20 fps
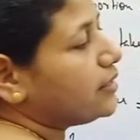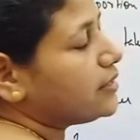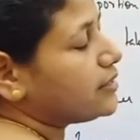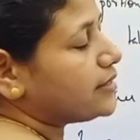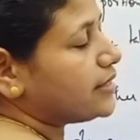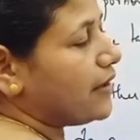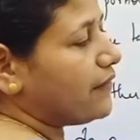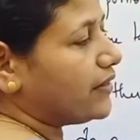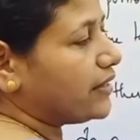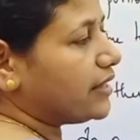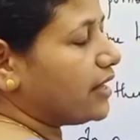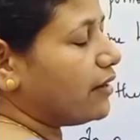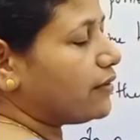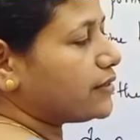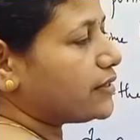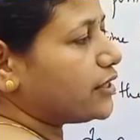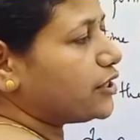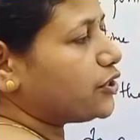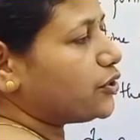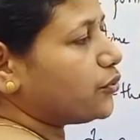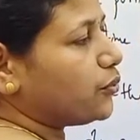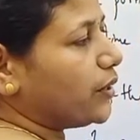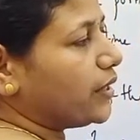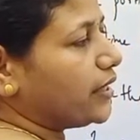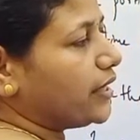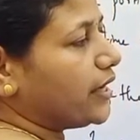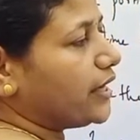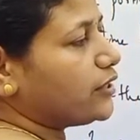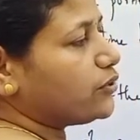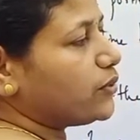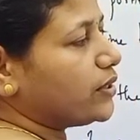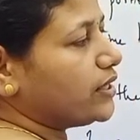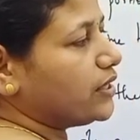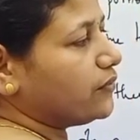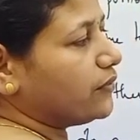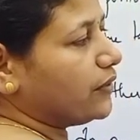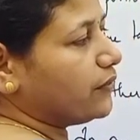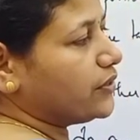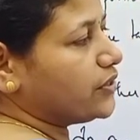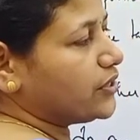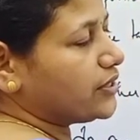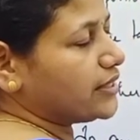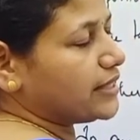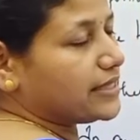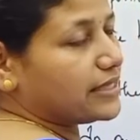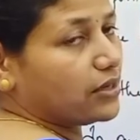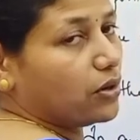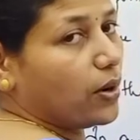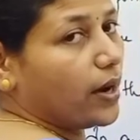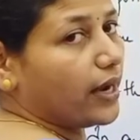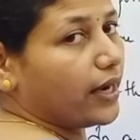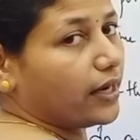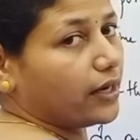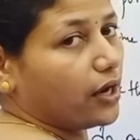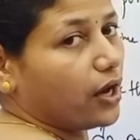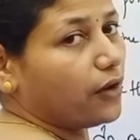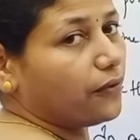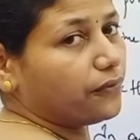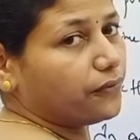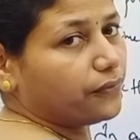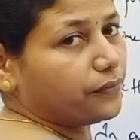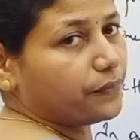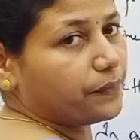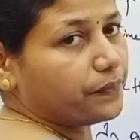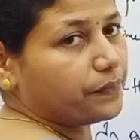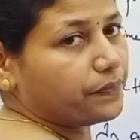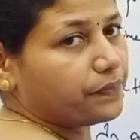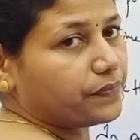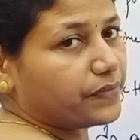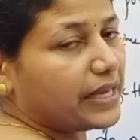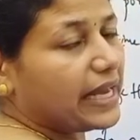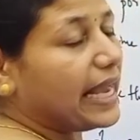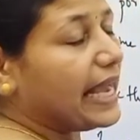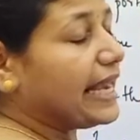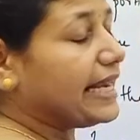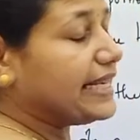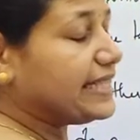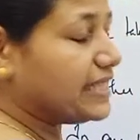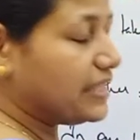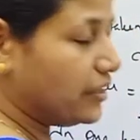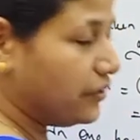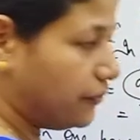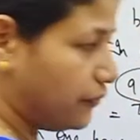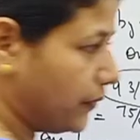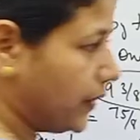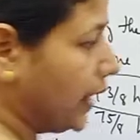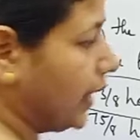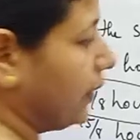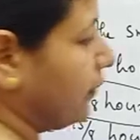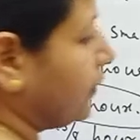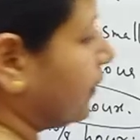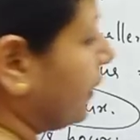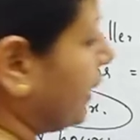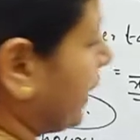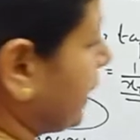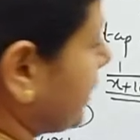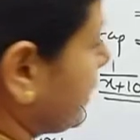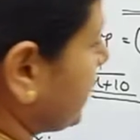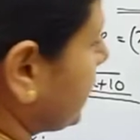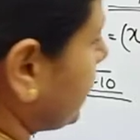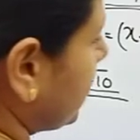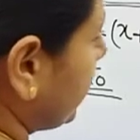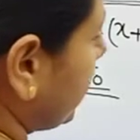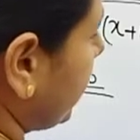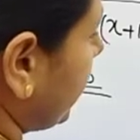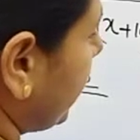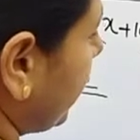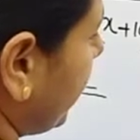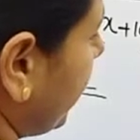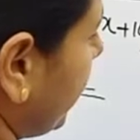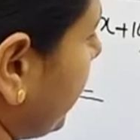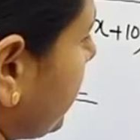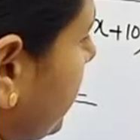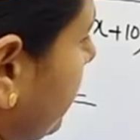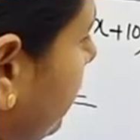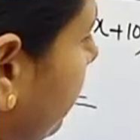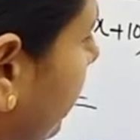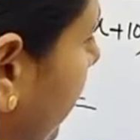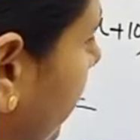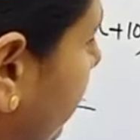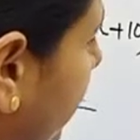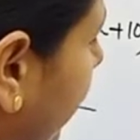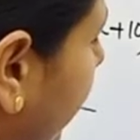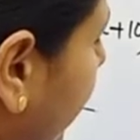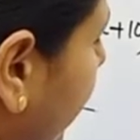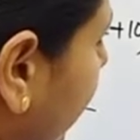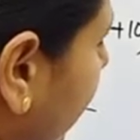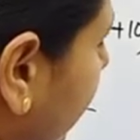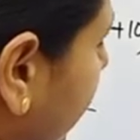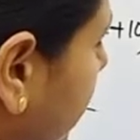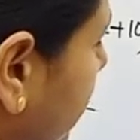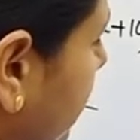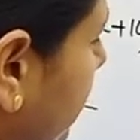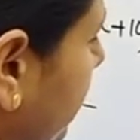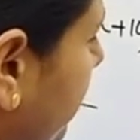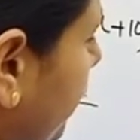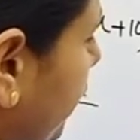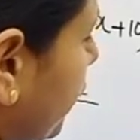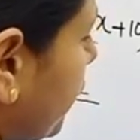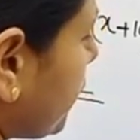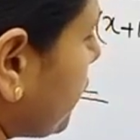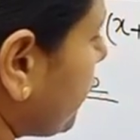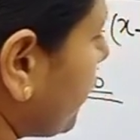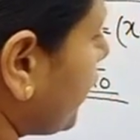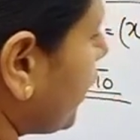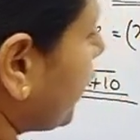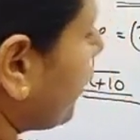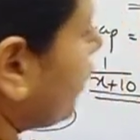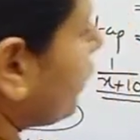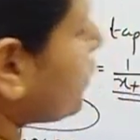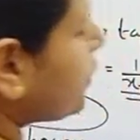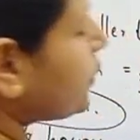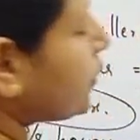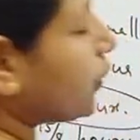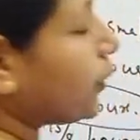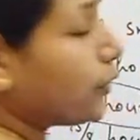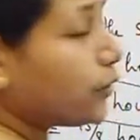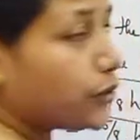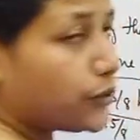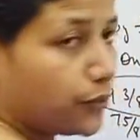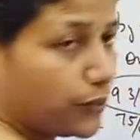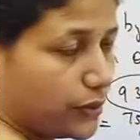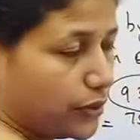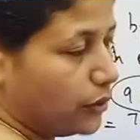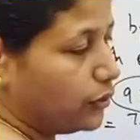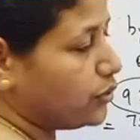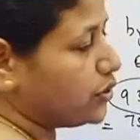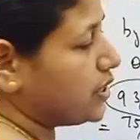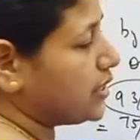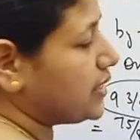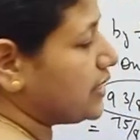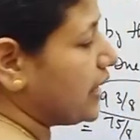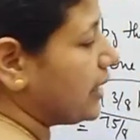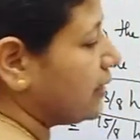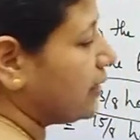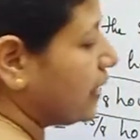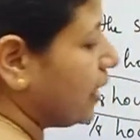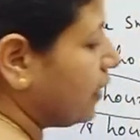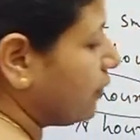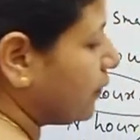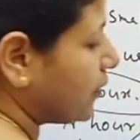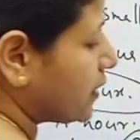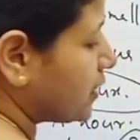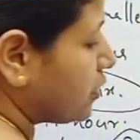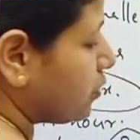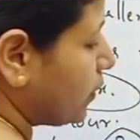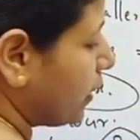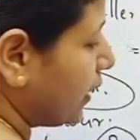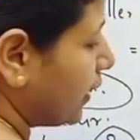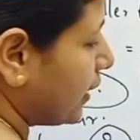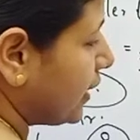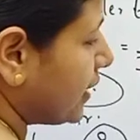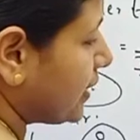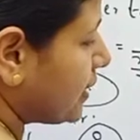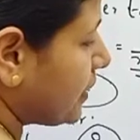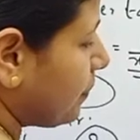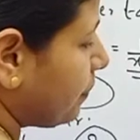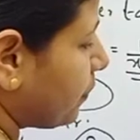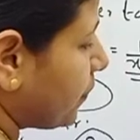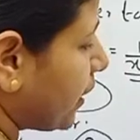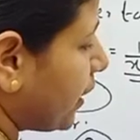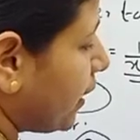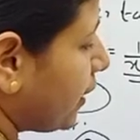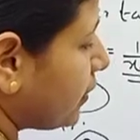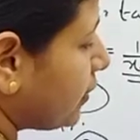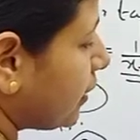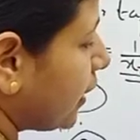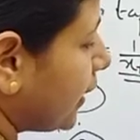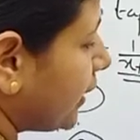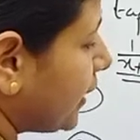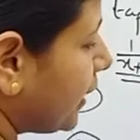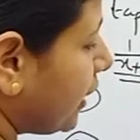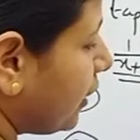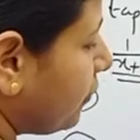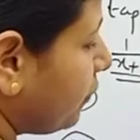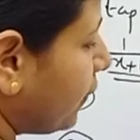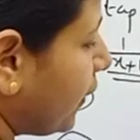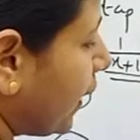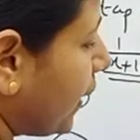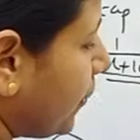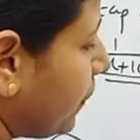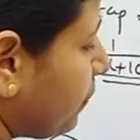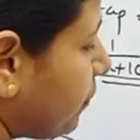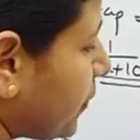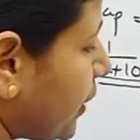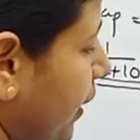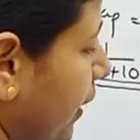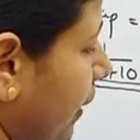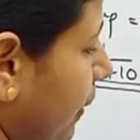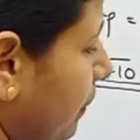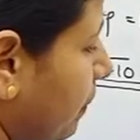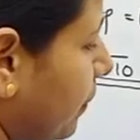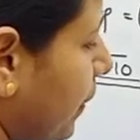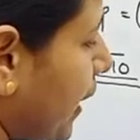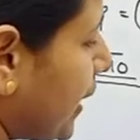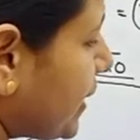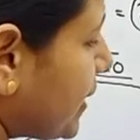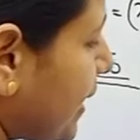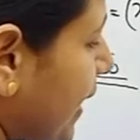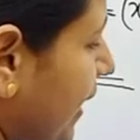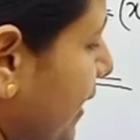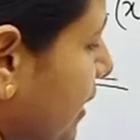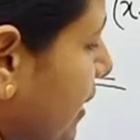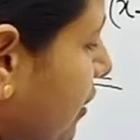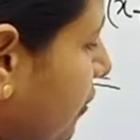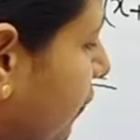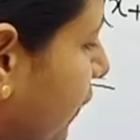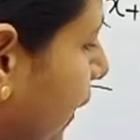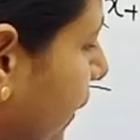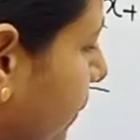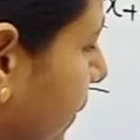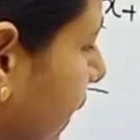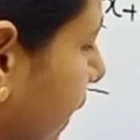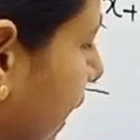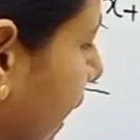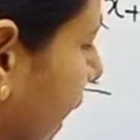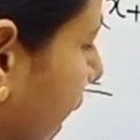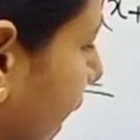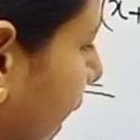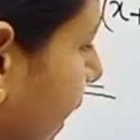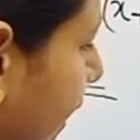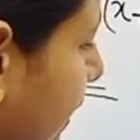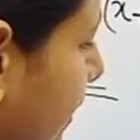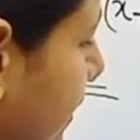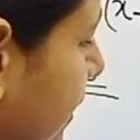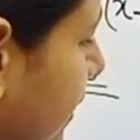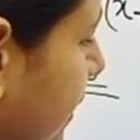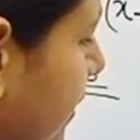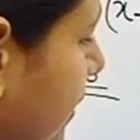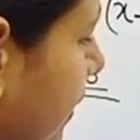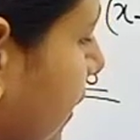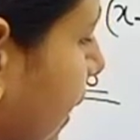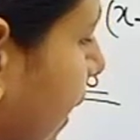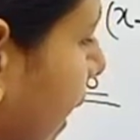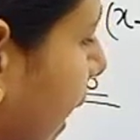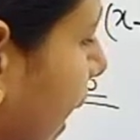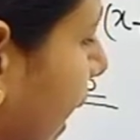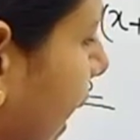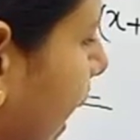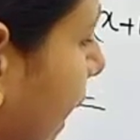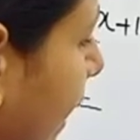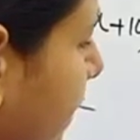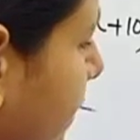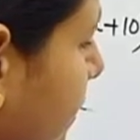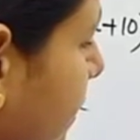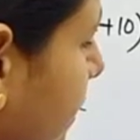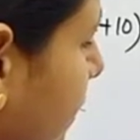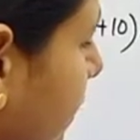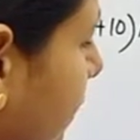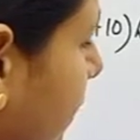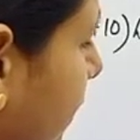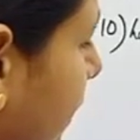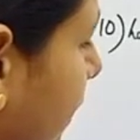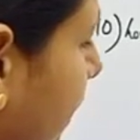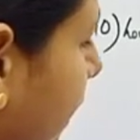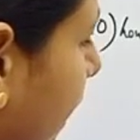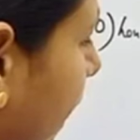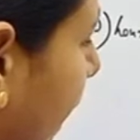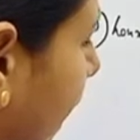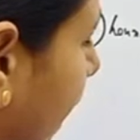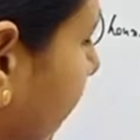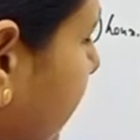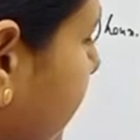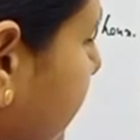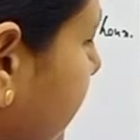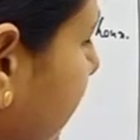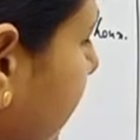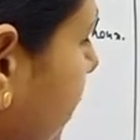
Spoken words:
7225, which is a square of 85, correct. 85 by 8. So here also two solutions are there. First one is 35 plus 85 by 8 and x